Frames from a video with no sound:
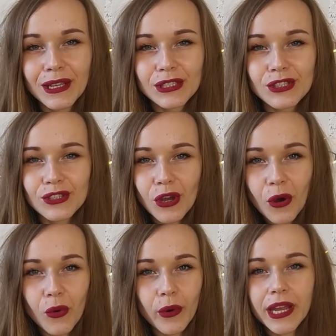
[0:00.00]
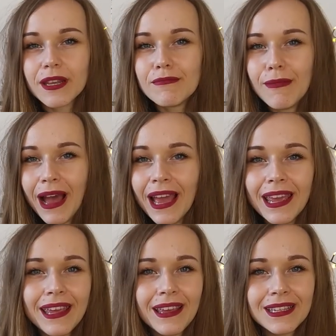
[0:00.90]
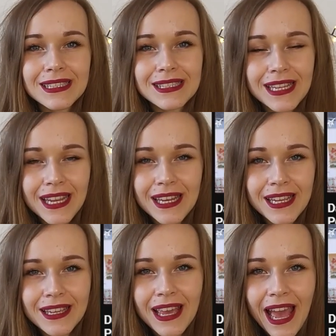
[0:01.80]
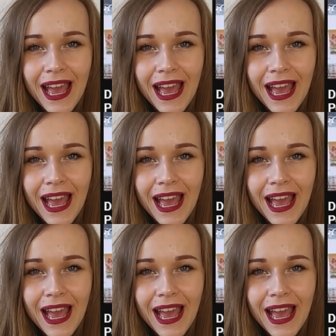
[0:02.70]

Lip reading: So in my dating